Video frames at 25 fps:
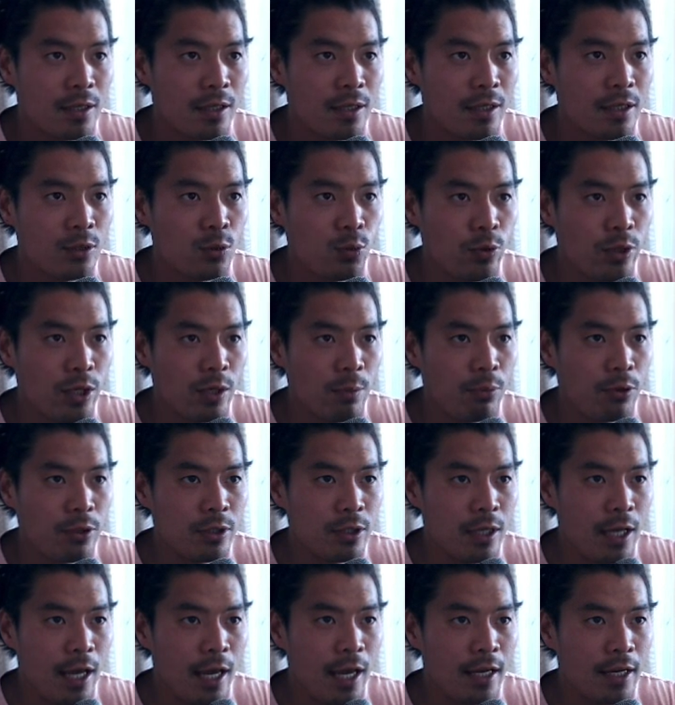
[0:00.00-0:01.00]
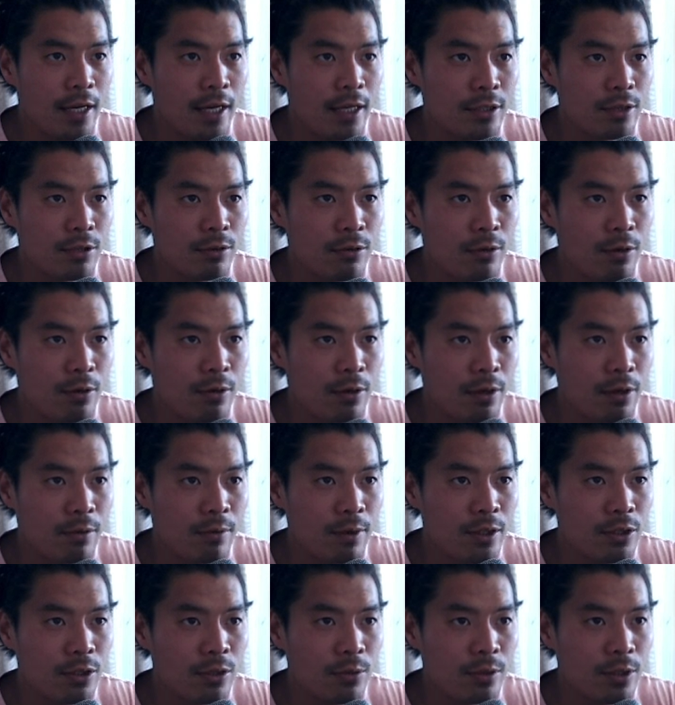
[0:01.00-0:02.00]
this one, he puts an Anheuser throw on it,
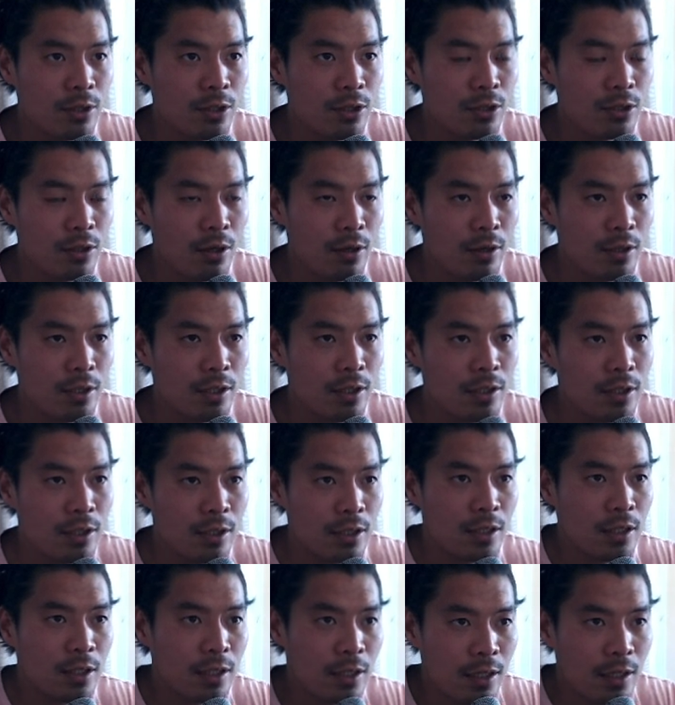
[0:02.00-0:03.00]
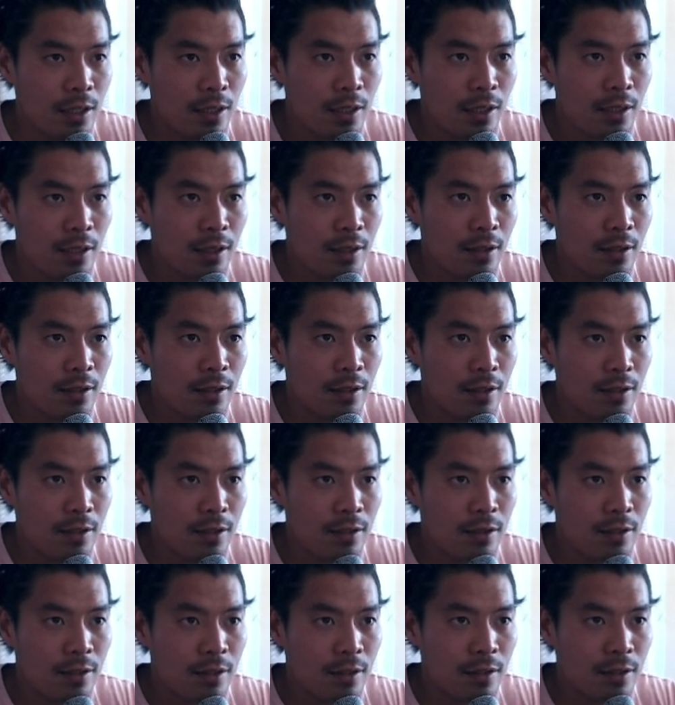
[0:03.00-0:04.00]
right? So it starts
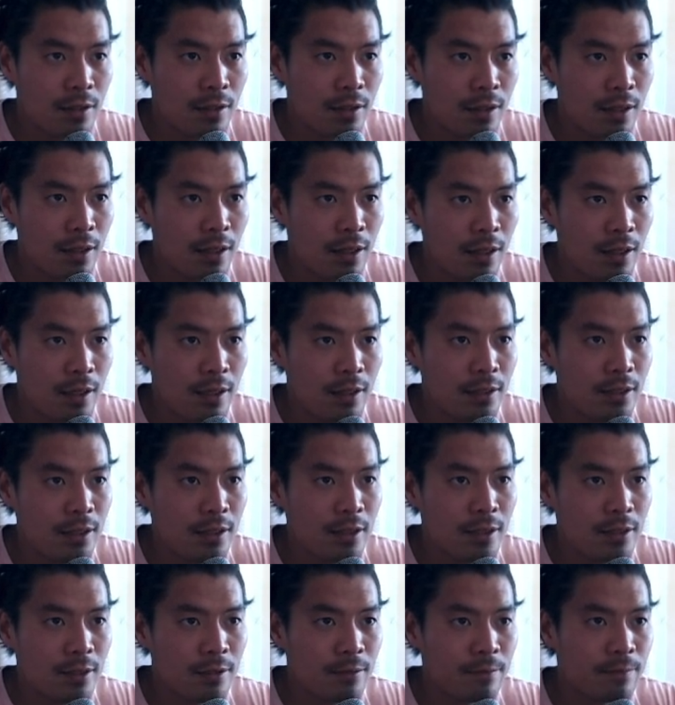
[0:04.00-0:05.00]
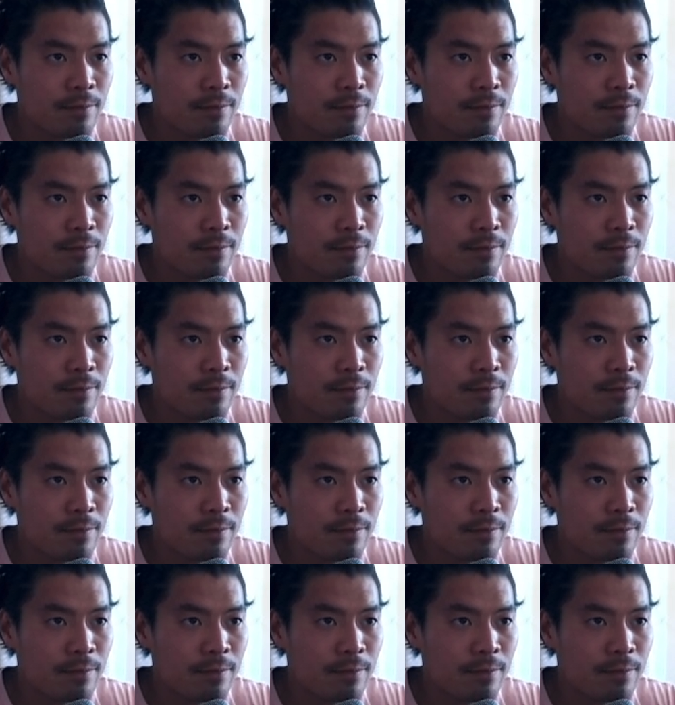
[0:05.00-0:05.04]
like this,